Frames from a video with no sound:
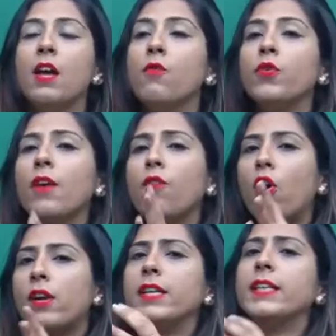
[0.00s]
We have
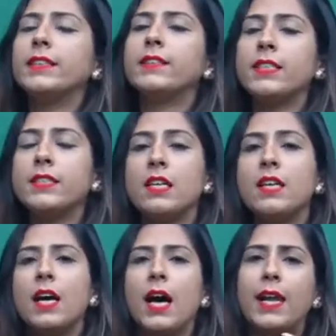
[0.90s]
already discussed
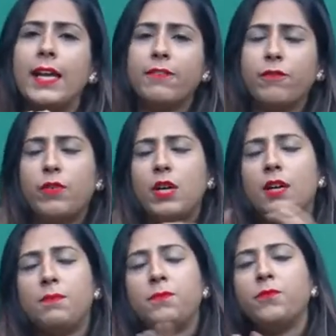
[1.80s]

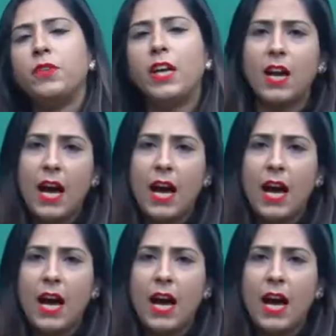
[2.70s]
there